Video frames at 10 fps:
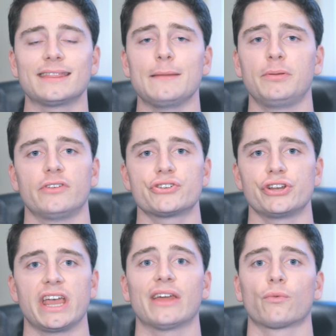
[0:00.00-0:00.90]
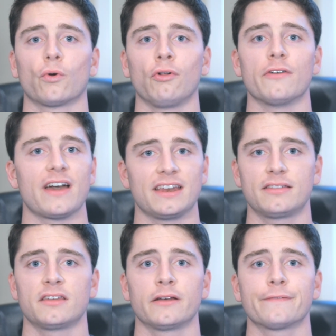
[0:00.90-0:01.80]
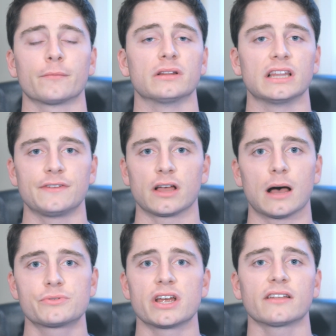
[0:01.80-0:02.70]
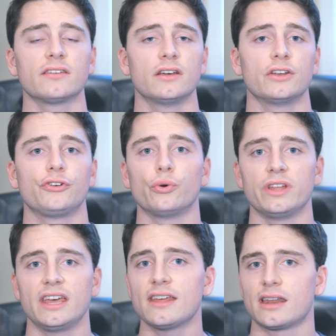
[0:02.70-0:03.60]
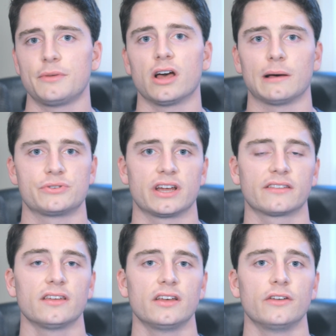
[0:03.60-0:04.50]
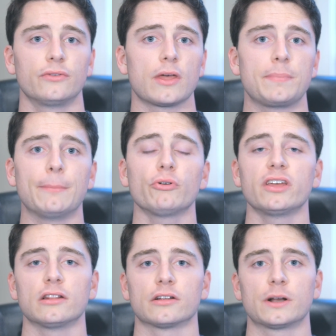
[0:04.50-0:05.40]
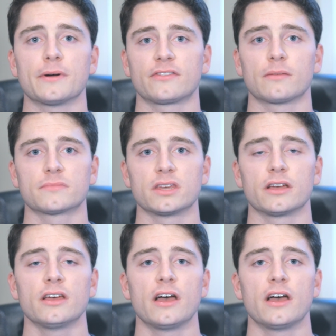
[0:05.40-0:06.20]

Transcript: the position and role of anything from a living object to an inanimate object so that people can learn about something